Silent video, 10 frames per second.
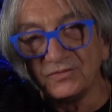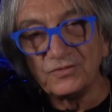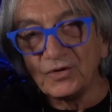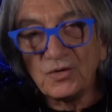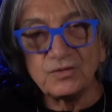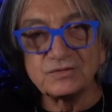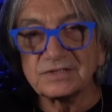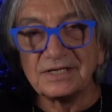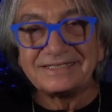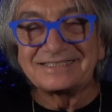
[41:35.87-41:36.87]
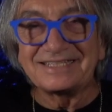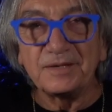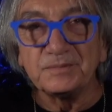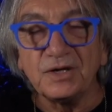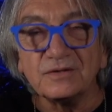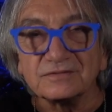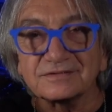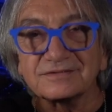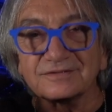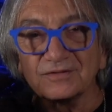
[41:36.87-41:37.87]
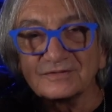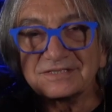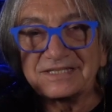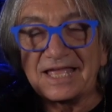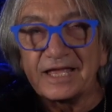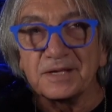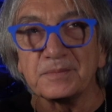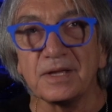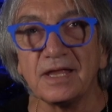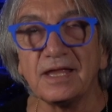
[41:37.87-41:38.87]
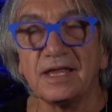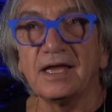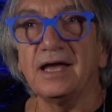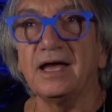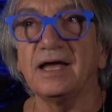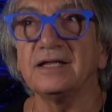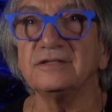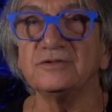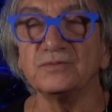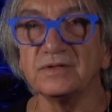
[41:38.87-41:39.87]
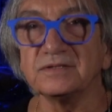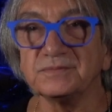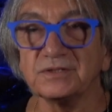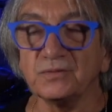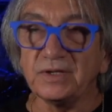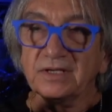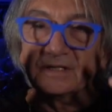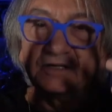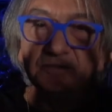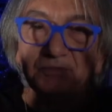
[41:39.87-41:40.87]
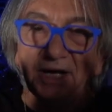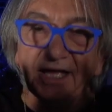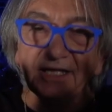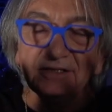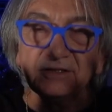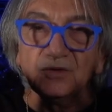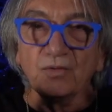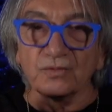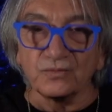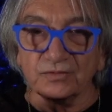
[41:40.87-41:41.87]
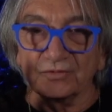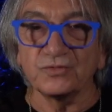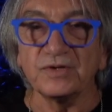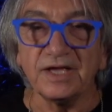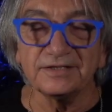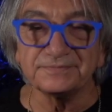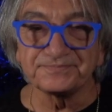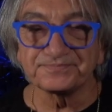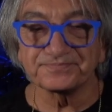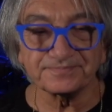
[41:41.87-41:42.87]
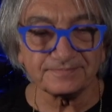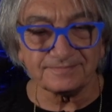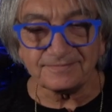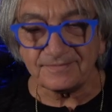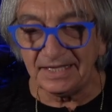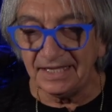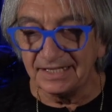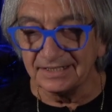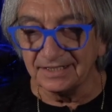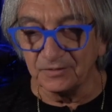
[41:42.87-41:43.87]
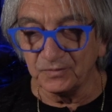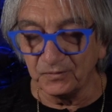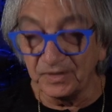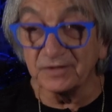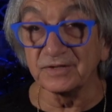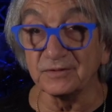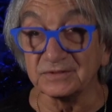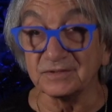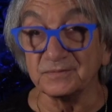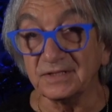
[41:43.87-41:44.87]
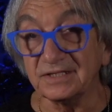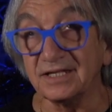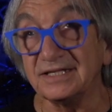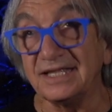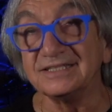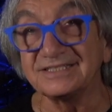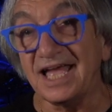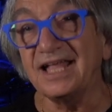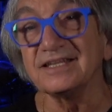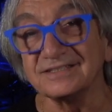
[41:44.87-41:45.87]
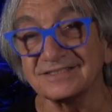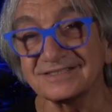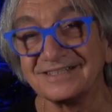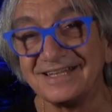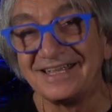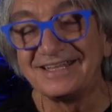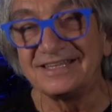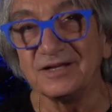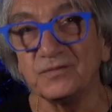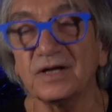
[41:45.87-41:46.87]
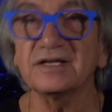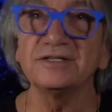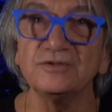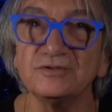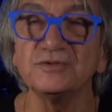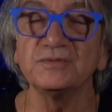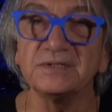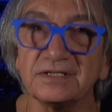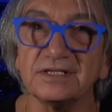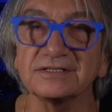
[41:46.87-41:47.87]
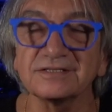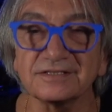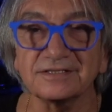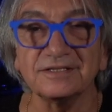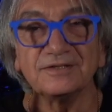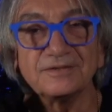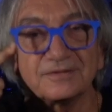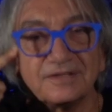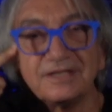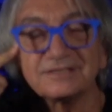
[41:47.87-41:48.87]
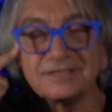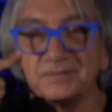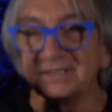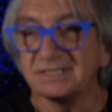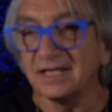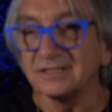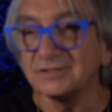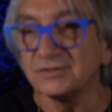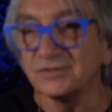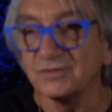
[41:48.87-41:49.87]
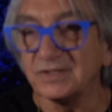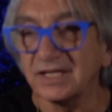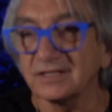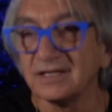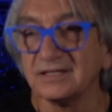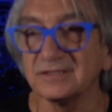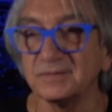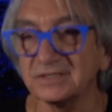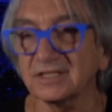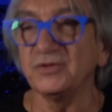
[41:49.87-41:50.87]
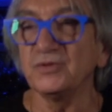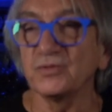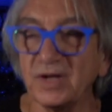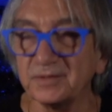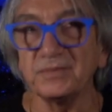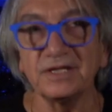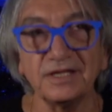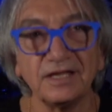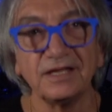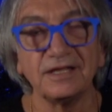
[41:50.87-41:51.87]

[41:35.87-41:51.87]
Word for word: those same notes, so same uh, the rhythms that we can combine or create, and and what we create with them, and, and the challenge that what can you do with this? You know, somebody challenges you, like somebody says, "Can you write me